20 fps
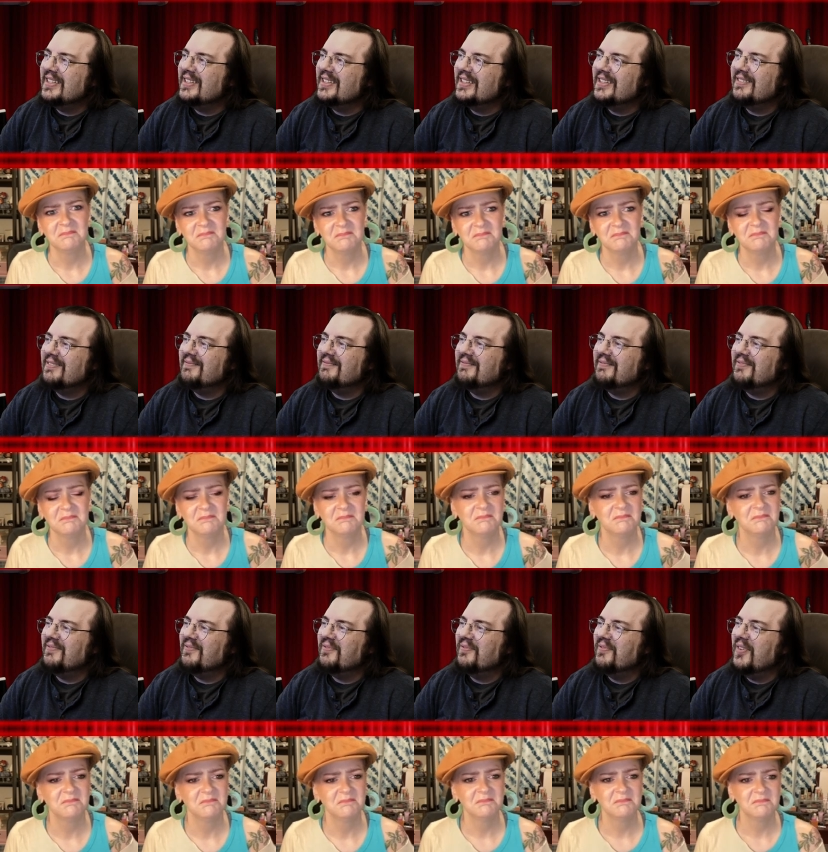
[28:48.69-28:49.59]

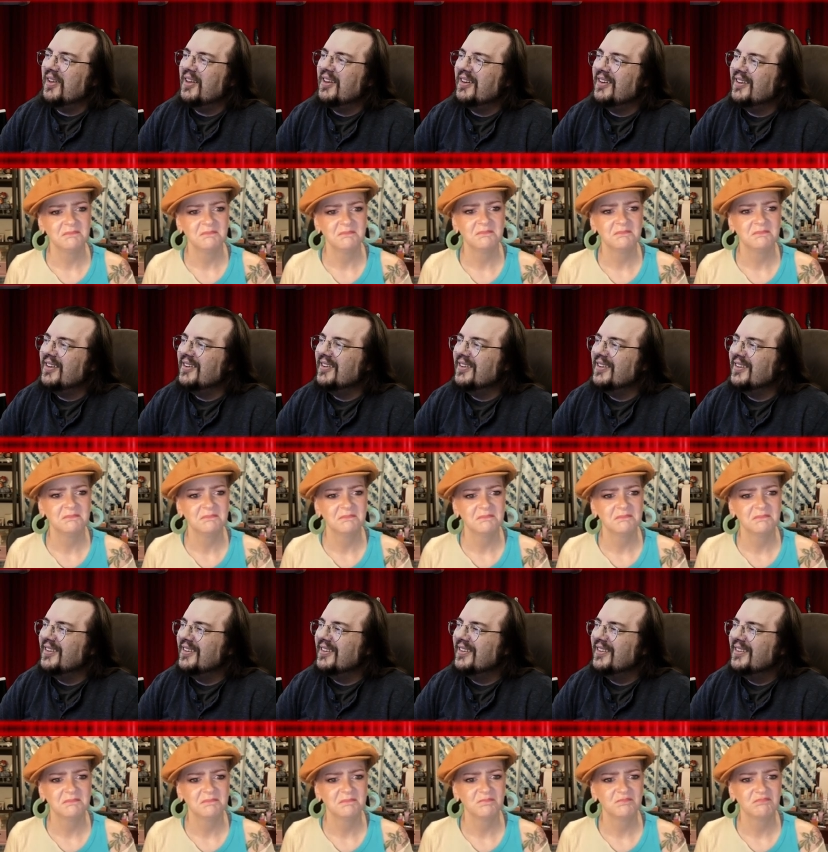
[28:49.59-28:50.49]

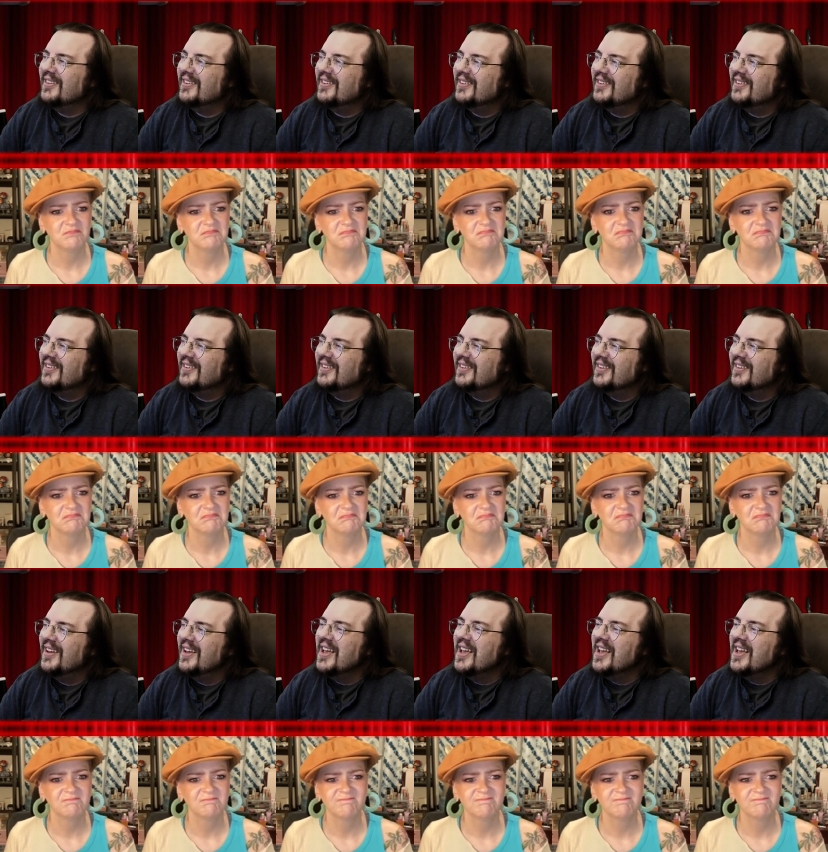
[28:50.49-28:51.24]
Nothing is said.